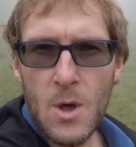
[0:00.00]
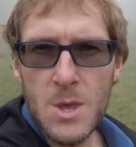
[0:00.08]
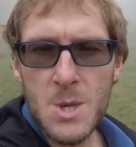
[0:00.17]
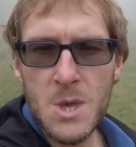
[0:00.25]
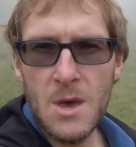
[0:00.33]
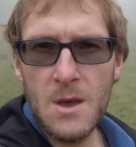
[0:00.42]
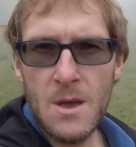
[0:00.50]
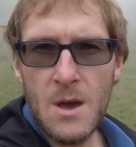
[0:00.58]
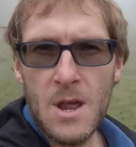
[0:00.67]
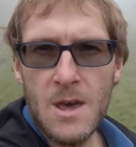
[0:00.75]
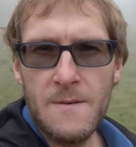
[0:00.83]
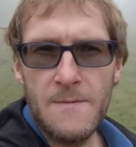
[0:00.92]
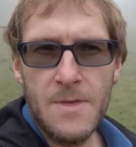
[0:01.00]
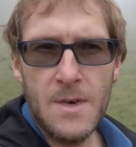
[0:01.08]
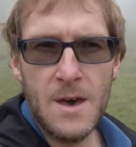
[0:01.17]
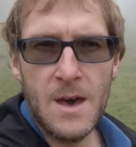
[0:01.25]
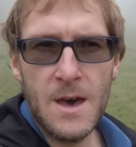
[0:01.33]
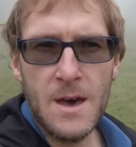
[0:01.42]
ones that kind of
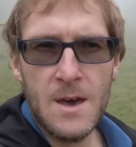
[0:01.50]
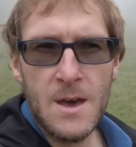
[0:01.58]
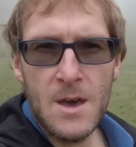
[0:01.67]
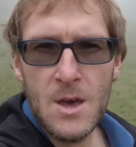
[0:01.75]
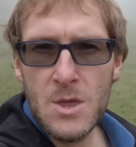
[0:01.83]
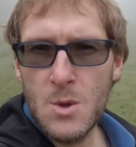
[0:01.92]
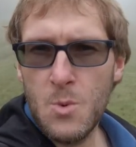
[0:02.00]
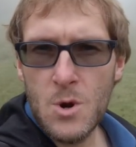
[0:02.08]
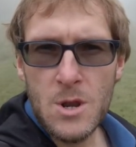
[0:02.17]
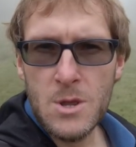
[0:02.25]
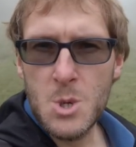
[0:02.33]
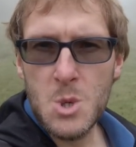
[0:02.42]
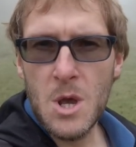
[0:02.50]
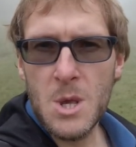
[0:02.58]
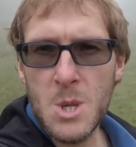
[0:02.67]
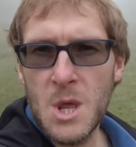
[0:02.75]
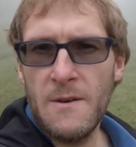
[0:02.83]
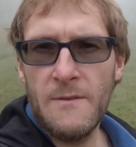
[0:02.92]
the Woodland
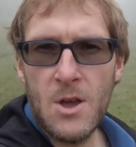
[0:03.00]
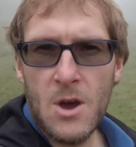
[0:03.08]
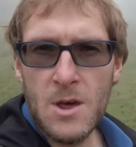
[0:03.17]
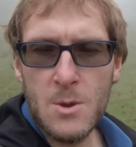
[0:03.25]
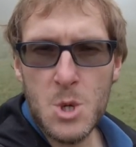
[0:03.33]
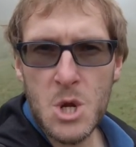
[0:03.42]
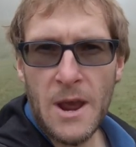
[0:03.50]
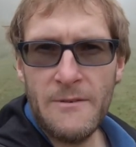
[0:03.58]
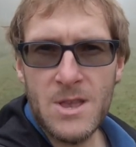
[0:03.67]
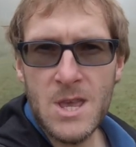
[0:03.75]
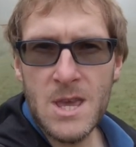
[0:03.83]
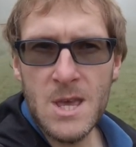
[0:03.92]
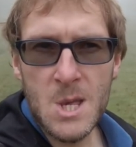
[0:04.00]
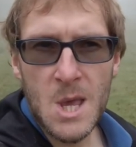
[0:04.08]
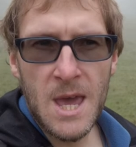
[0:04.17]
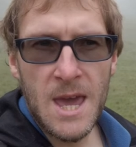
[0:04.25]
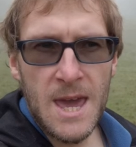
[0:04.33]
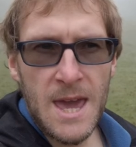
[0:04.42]
Trust and other kind of charities
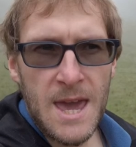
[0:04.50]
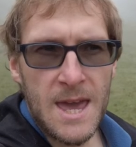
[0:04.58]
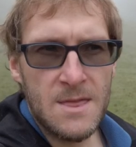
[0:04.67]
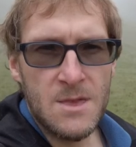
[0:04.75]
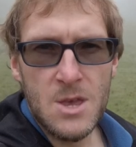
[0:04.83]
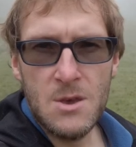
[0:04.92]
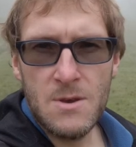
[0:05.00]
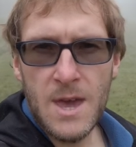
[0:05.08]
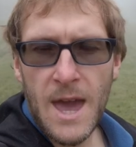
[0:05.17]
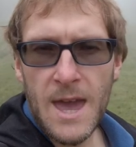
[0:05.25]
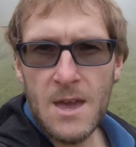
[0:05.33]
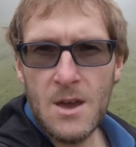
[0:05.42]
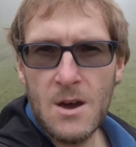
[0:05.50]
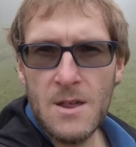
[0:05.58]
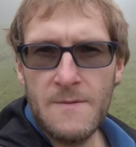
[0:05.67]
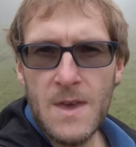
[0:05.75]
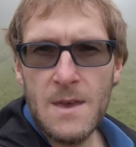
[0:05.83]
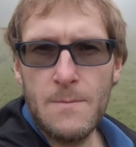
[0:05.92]
in the UK kind
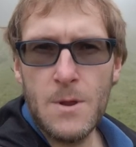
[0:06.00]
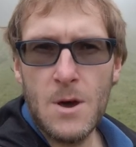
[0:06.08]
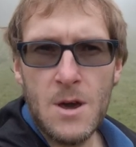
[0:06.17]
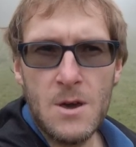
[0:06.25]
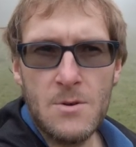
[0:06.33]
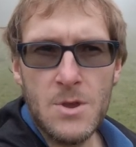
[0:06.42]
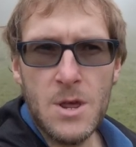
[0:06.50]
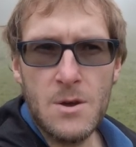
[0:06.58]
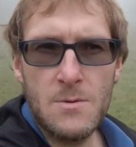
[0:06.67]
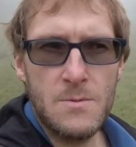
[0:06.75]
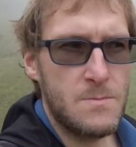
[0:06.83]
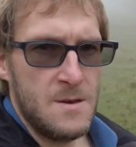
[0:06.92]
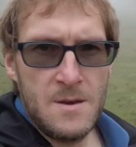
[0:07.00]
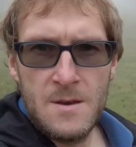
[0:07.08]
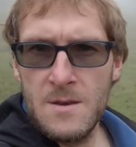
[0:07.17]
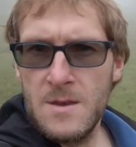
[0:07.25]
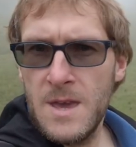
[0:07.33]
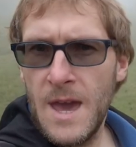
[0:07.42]
of keep an eye on, you know.
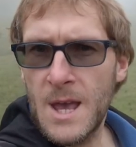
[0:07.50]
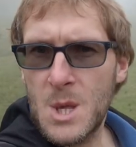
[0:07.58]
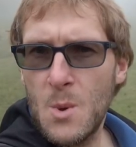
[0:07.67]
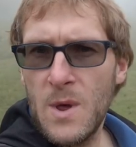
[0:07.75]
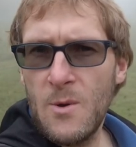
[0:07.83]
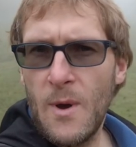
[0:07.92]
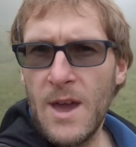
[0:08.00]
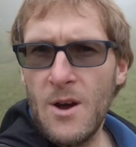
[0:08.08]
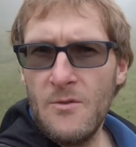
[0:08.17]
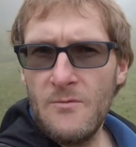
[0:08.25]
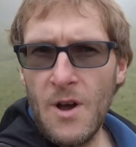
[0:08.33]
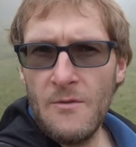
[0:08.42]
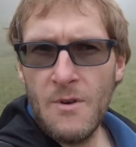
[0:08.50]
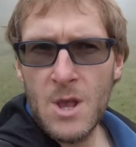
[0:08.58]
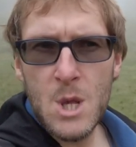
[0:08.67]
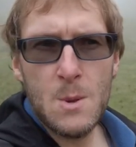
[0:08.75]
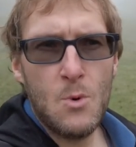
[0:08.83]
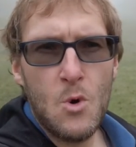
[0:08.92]
Yeah, so anyway, I'll
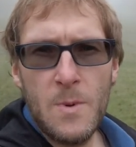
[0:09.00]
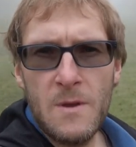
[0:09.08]
run some more